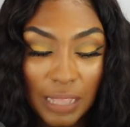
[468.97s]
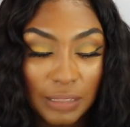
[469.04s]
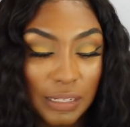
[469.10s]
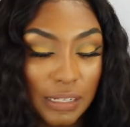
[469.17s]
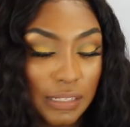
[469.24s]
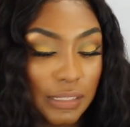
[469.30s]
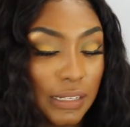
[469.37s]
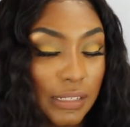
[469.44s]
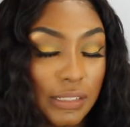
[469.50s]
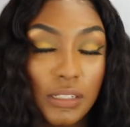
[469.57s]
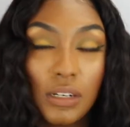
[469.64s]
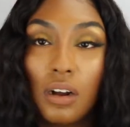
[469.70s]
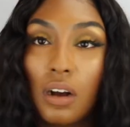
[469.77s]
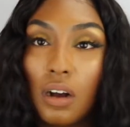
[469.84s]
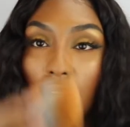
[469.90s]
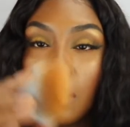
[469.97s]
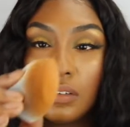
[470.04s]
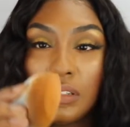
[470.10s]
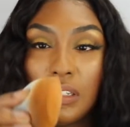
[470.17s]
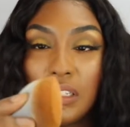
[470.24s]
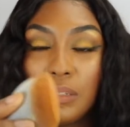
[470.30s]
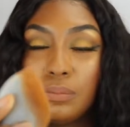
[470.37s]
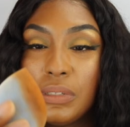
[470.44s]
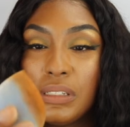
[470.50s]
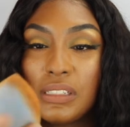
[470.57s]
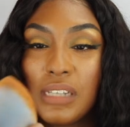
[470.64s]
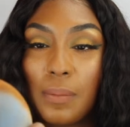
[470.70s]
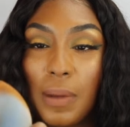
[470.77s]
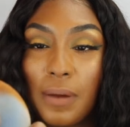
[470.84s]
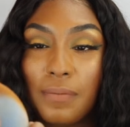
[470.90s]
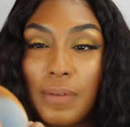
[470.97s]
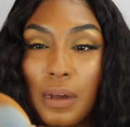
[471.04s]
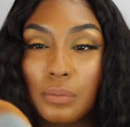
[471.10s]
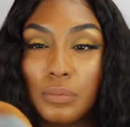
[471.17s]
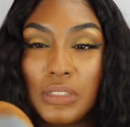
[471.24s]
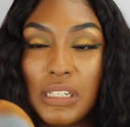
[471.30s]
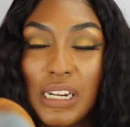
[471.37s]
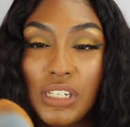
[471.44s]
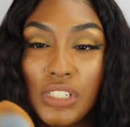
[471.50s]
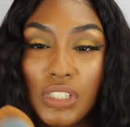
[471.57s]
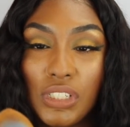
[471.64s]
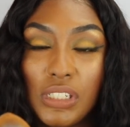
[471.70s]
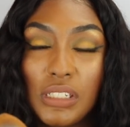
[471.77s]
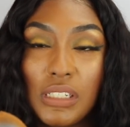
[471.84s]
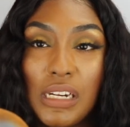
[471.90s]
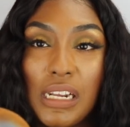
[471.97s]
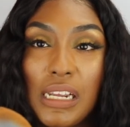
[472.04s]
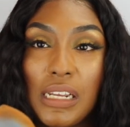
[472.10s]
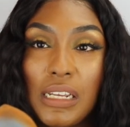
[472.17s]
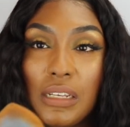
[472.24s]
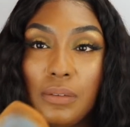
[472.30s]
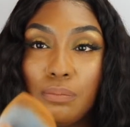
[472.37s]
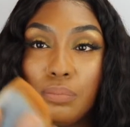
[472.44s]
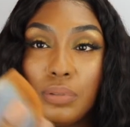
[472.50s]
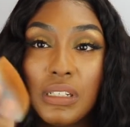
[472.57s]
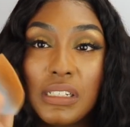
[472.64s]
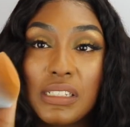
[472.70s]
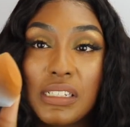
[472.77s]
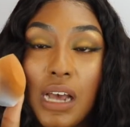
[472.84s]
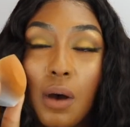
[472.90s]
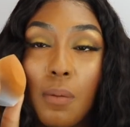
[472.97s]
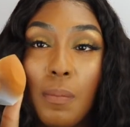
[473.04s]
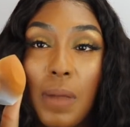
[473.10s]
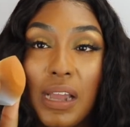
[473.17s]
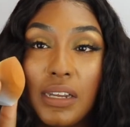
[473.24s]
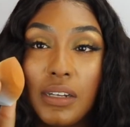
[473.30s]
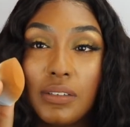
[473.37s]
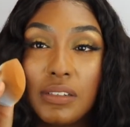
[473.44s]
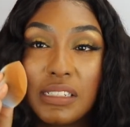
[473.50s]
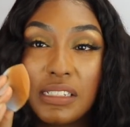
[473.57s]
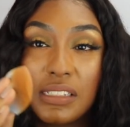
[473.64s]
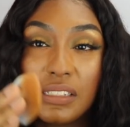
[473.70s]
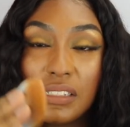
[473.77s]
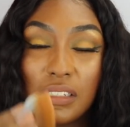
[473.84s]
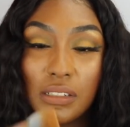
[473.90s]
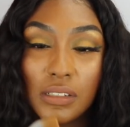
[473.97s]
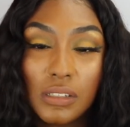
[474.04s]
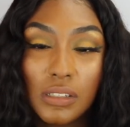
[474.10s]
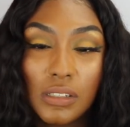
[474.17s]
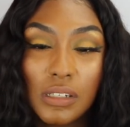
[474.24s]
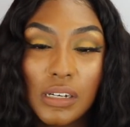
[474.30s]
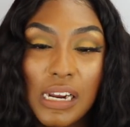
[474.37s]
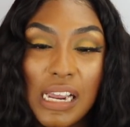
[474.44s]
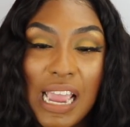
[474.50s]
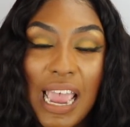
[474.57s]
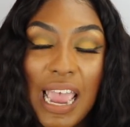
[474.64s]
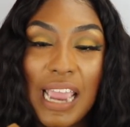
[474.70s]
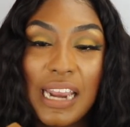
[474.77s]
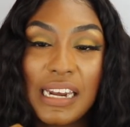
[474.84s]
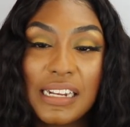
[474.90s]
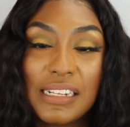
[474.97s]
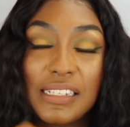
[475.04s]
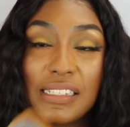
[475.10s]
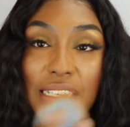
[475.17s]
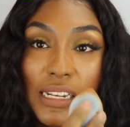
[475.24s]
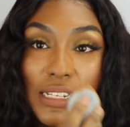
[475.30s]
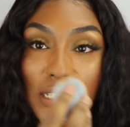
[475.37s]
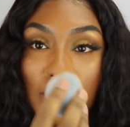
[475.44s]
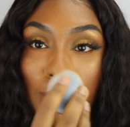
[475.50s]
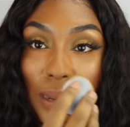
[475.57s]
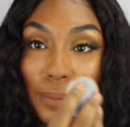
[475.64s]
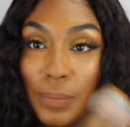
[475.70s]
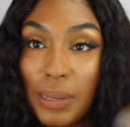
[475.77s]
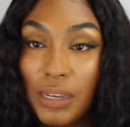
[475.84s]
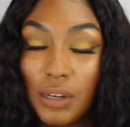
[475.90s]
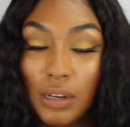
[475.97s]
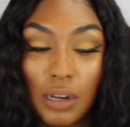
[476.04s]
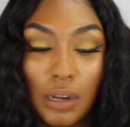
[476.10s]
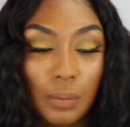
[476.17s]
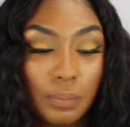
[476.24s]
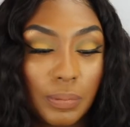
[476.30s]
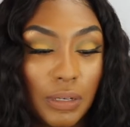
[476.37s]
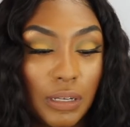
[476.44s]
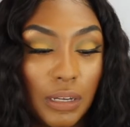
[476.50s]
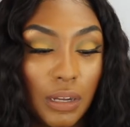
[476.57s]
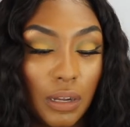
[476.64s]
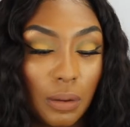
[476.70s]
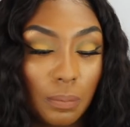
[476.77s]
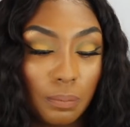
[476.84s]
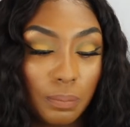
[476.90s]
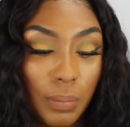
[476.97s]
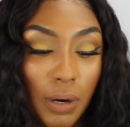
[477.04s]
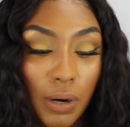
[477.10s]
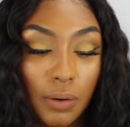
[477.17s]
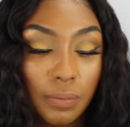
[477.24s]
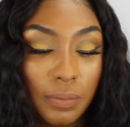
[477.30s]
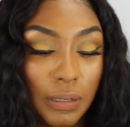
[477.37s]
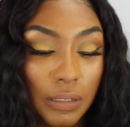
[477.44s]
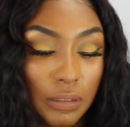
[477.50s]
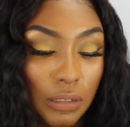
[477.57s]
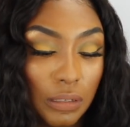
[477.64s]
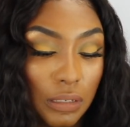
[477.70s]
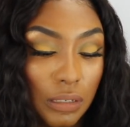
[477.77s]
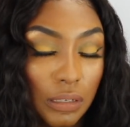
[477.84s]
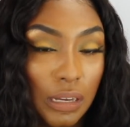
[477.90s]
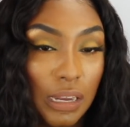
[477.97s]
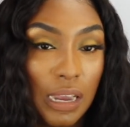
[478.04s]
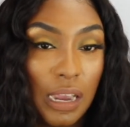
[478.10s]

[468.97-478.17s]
This does it all. This blends out my foundation, it blends out my concealer, and it sets my makeup perfectly.